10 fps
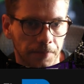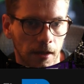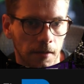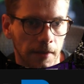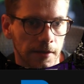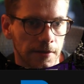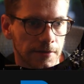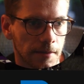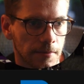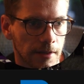I did the
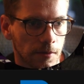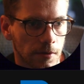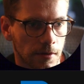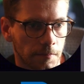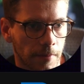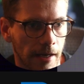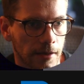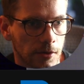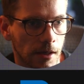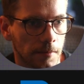same thing with the
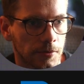backdrop.